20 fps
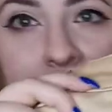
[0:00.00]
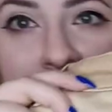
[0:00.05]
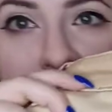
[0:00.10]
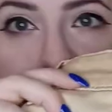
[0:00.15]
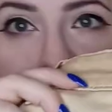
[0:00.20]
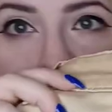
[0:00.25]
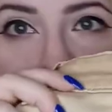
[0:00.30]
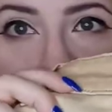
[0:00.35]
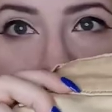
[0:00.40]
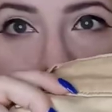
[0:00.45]

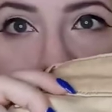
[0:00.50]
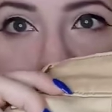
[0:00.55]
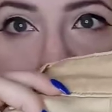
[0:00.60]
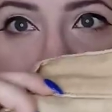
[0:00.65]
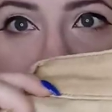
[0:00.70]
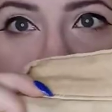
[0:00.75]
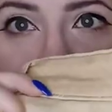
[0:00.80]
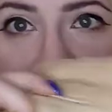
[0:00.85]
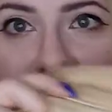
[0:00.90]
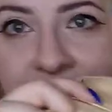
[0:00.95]
Just like a
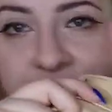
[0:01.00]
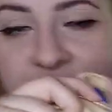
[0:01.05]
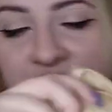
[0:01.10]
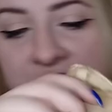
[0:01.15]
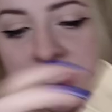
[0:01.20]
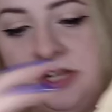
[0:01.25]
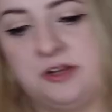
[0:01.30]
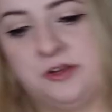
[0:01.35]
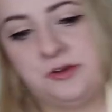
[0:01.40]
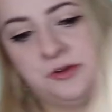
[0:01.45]
khaki
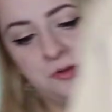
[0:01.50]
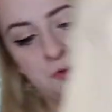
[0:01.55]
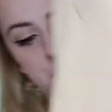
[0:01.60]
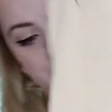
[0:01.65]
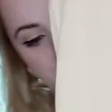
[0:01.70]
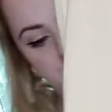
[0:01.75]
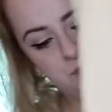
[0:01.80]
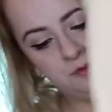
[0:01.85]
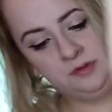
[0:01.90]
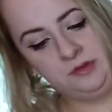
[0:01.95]

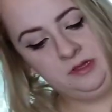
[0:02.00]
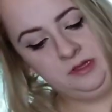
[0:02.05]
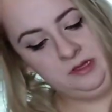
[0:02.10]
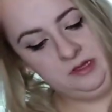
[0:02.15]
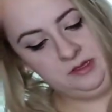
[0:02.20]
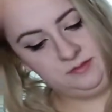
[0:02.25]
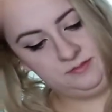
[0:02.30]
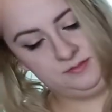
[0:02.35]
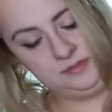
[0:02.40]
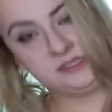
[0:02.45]
chino
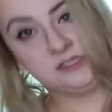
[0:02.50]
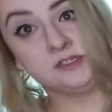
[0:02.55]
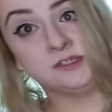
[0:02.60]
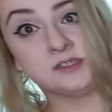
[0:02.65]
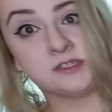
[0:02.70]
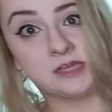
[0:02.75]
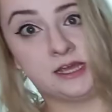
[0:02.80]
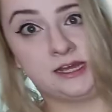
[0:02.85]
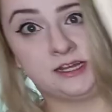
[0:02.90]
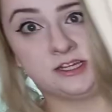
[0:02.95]
business